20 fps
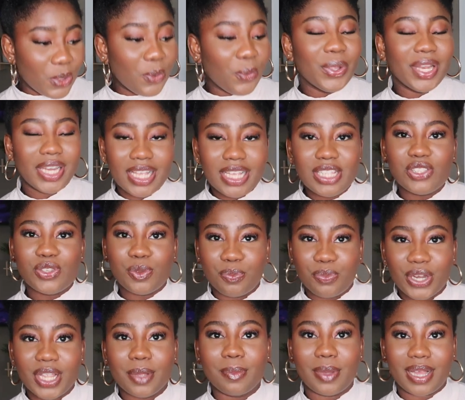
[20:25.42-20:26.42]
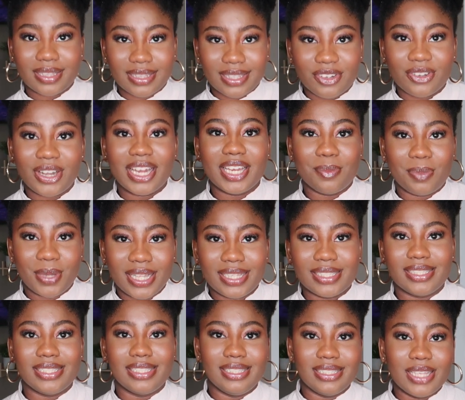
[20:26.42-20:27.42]
We need to bring back the granny
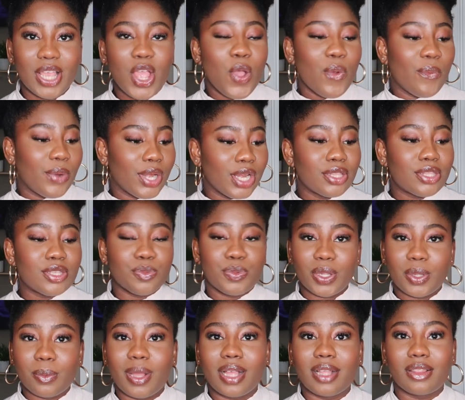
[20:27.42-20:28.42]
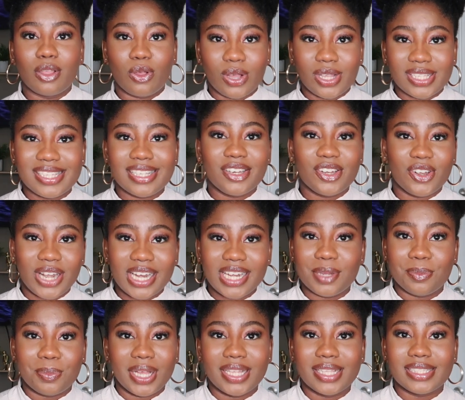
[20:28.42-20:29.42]
panties. We need to bring back the cotton
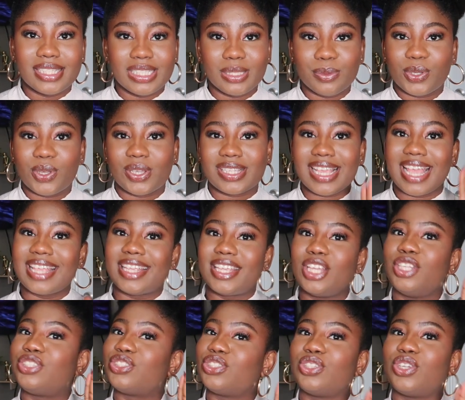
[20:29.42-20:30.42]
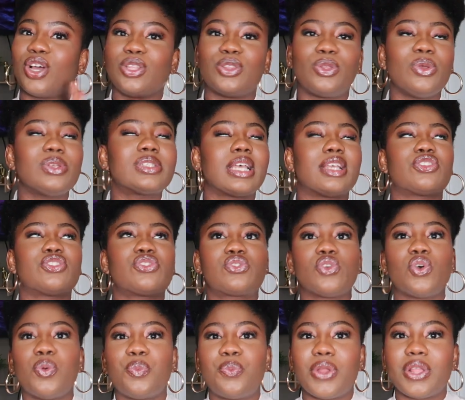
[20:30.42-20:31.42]
granny panties, because I kid you not, those are
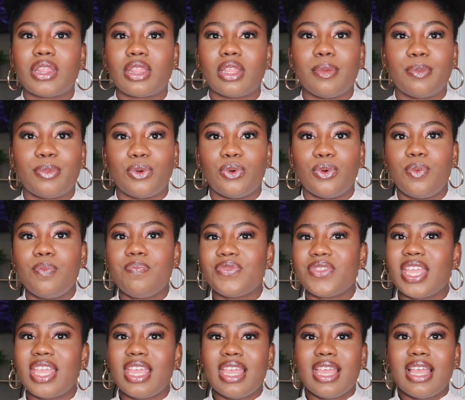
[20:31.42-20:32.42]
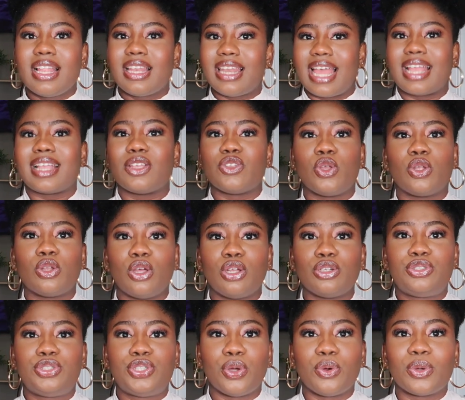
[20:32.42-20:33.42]
so breathable. Like, you're
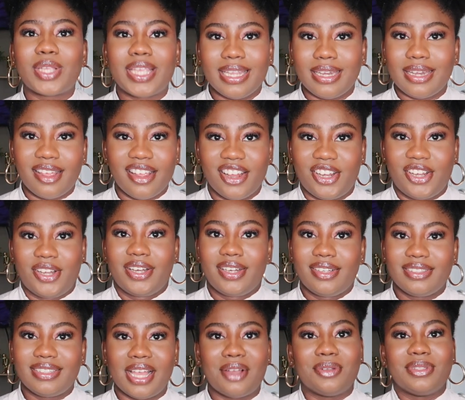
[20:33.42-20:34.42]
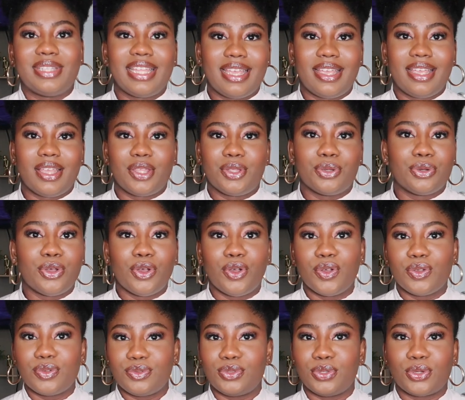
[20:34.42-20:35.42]
not choking her down there, you're
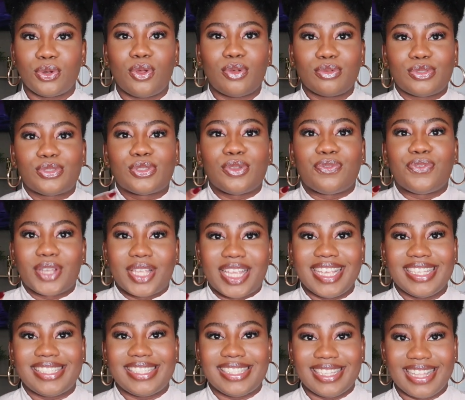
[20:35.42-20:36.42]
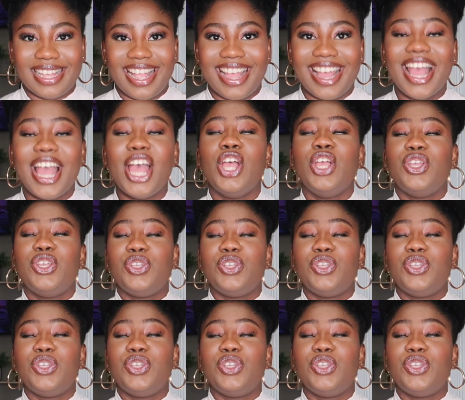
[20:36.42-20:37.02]
not suffocating her.